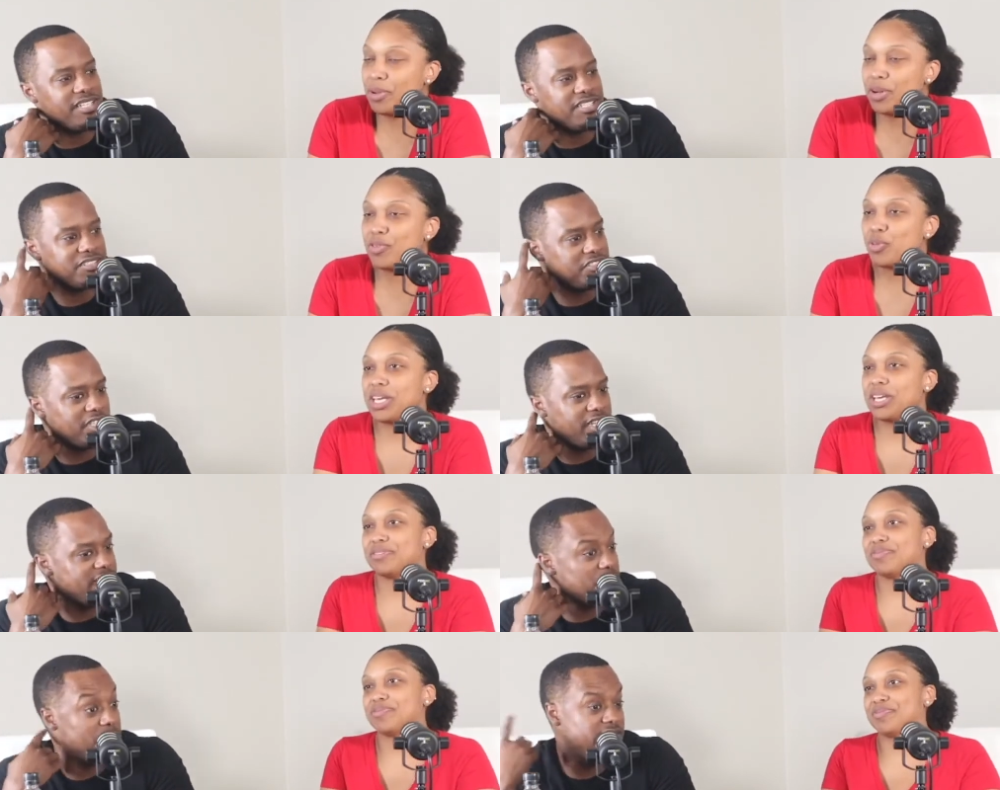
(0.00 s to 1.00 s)
Speaker 1: of the week. and it's
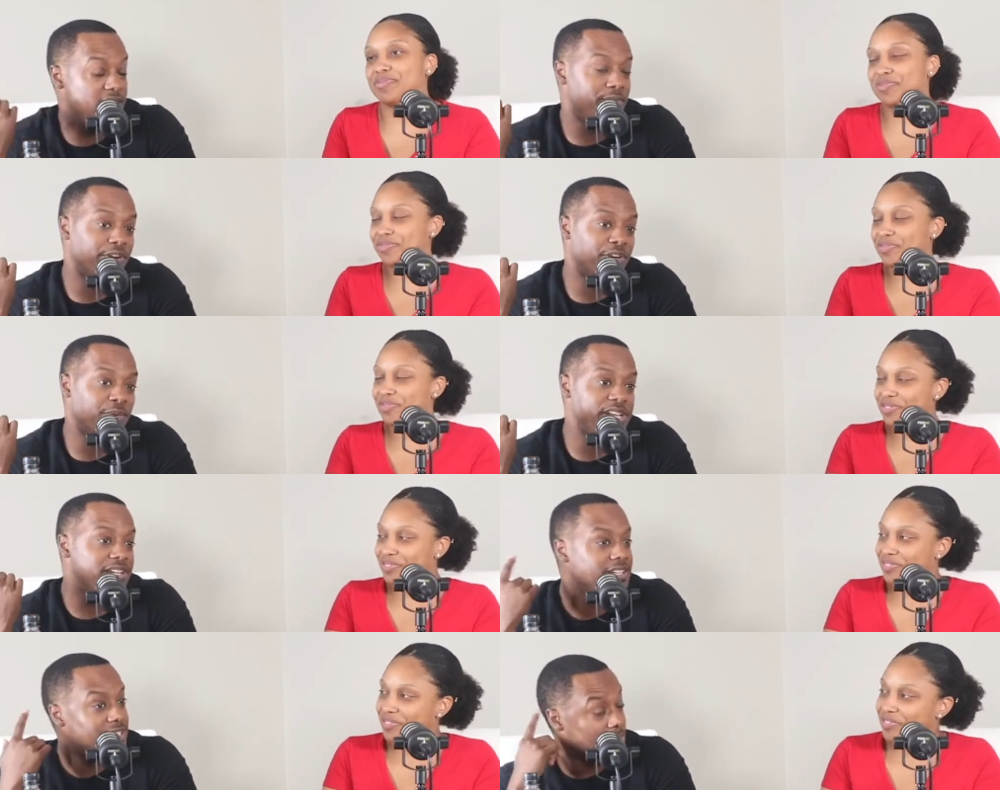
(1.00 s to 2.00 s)
mid, in the middle of the week.
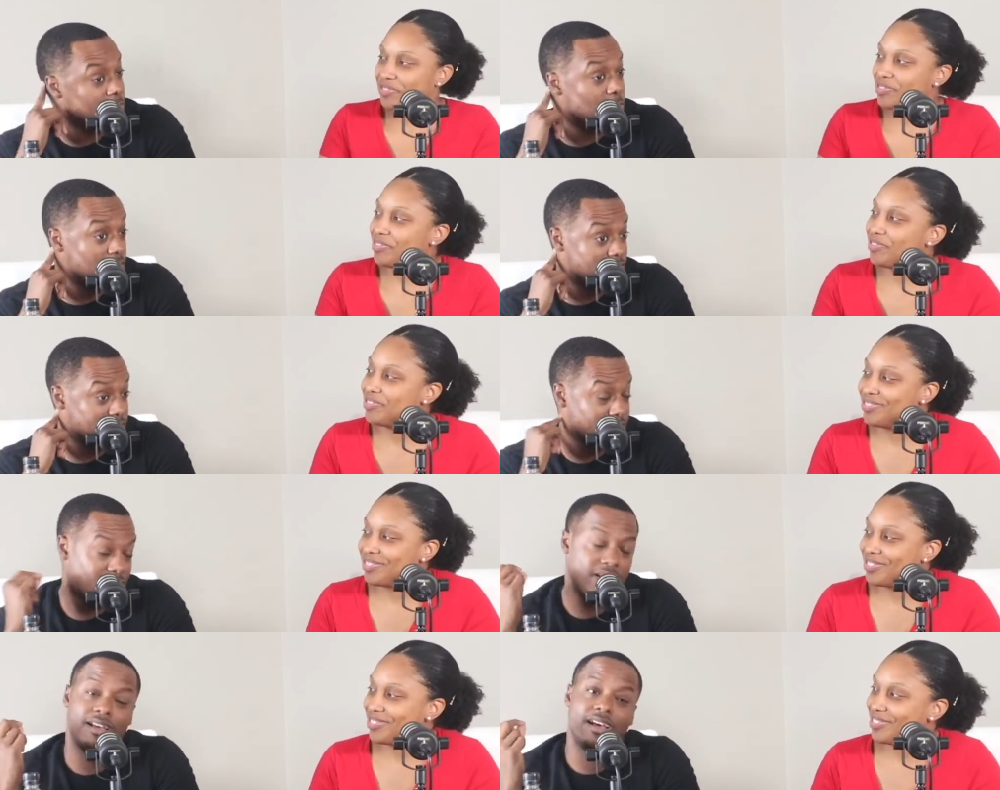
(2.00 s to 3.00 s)
Number one,
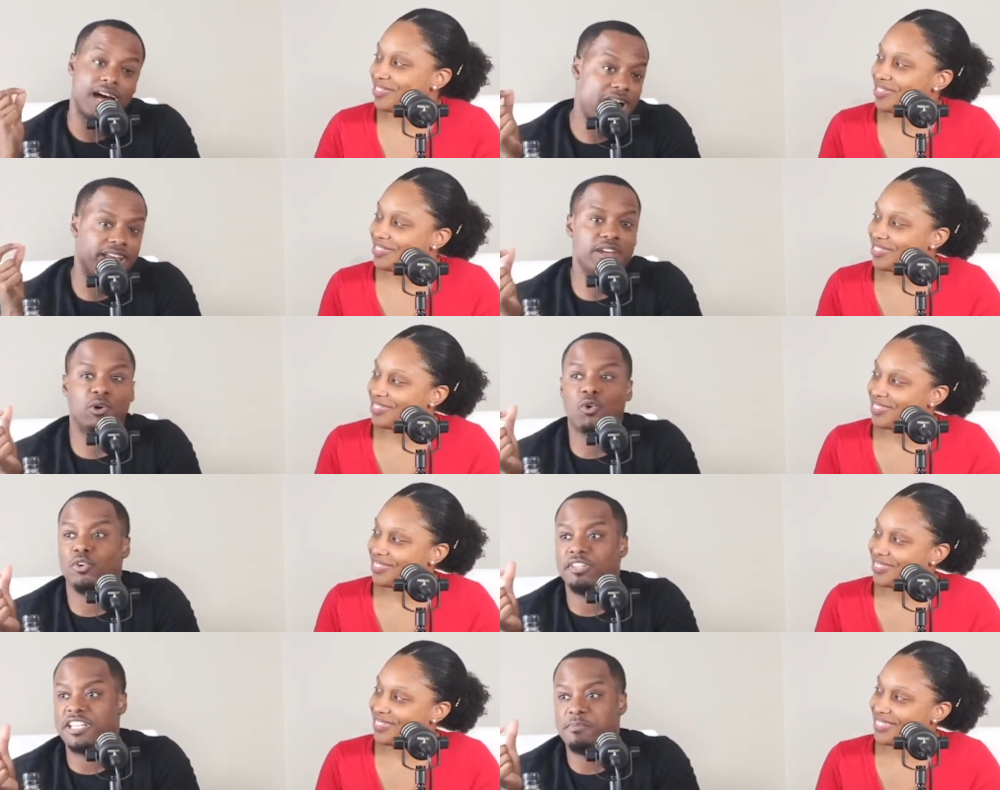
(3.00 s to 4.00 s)
how can all of these
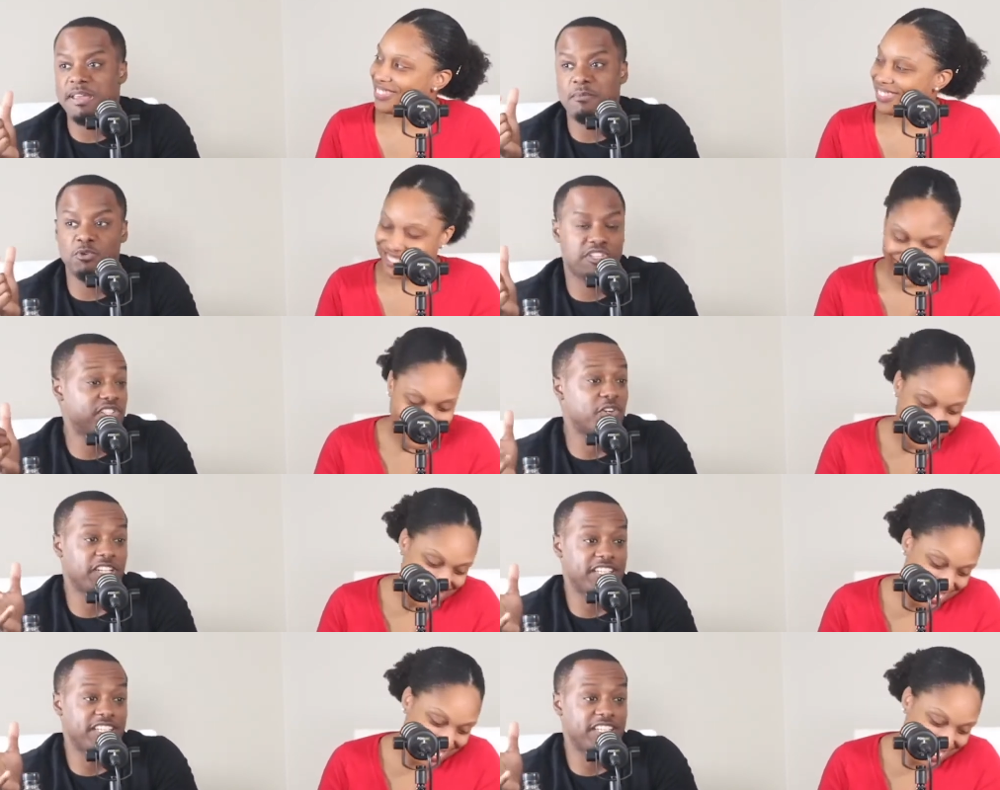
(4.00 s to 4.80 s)
people just go to this